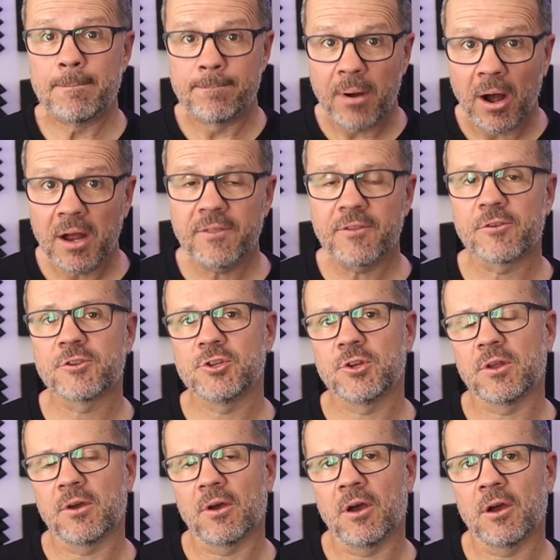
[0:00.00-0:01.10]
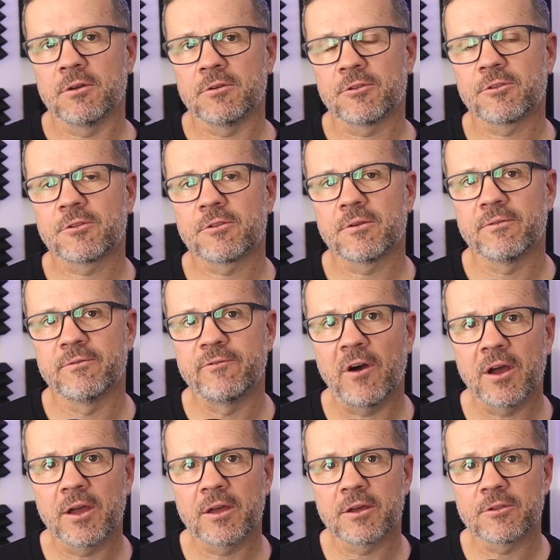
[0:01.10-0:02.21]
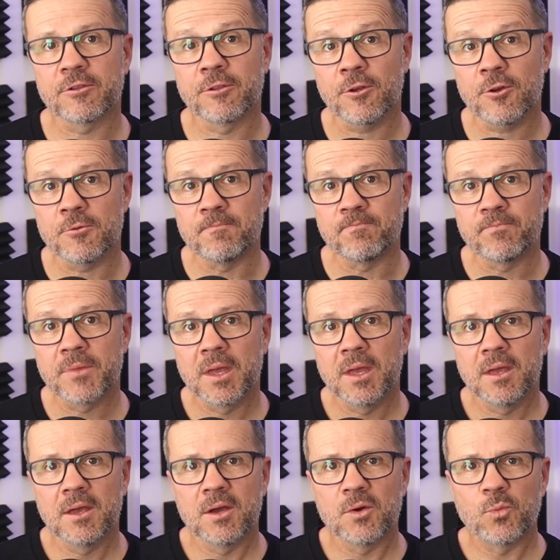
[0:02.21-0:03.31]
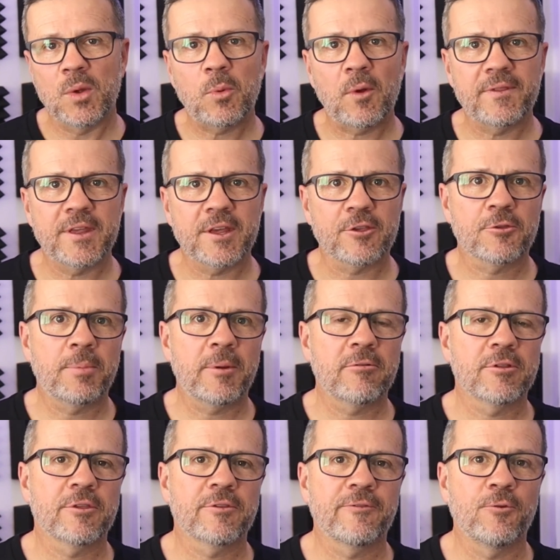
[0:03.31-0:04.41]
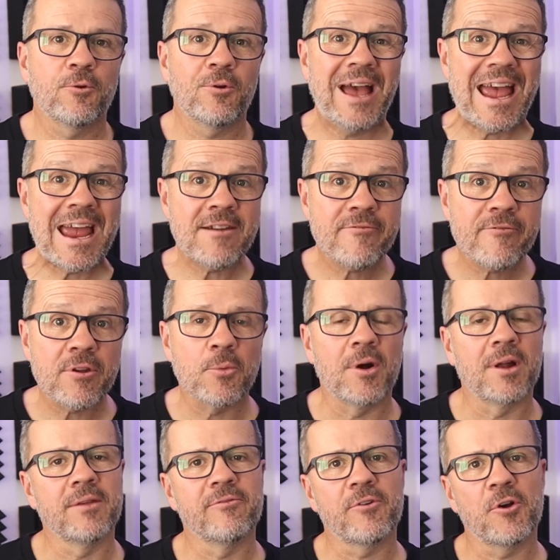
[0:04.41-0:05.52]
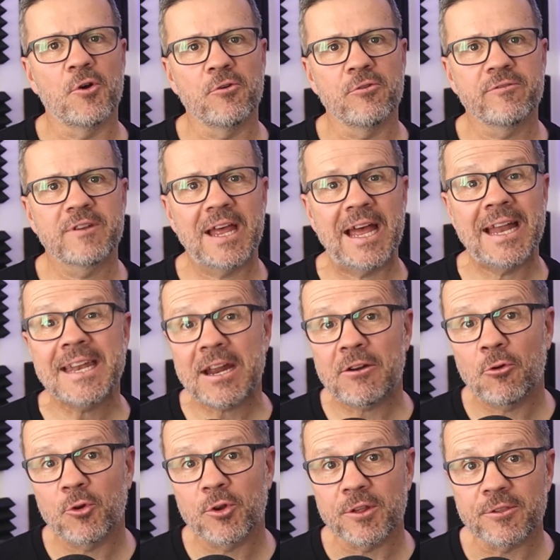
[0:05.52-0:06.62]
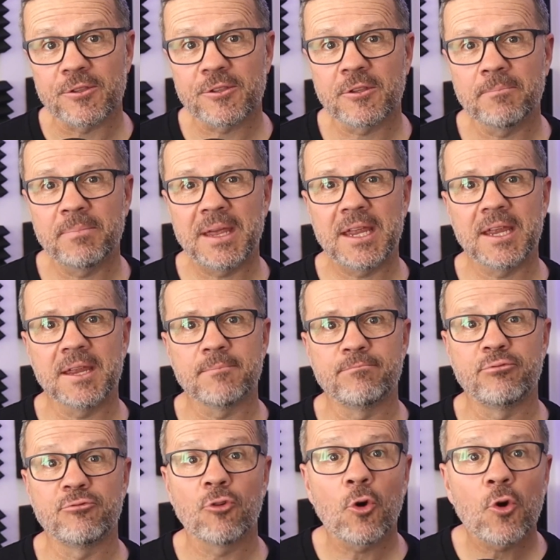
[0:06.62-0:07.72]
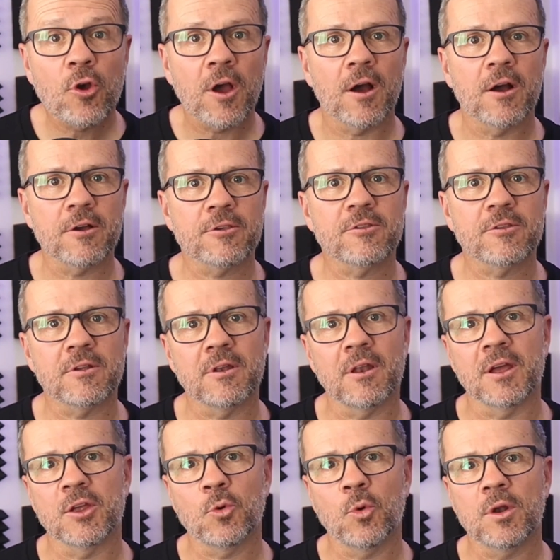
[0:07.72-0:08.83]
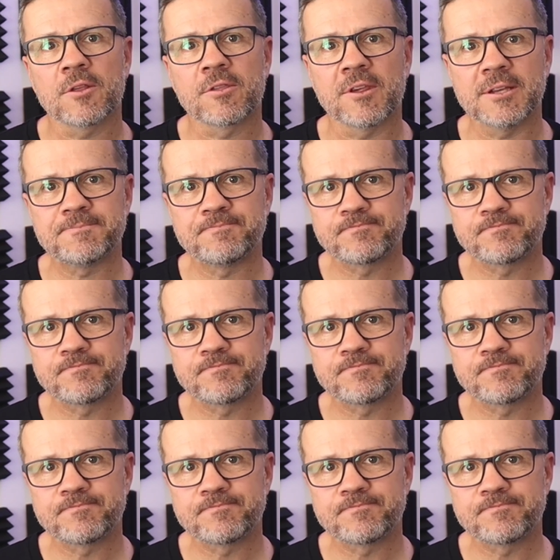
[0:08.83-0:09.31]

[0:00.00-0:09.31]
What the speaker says: by the studio hosts via Zoom. We want the experience for everyone involved and our audience to be broadcast-like quality.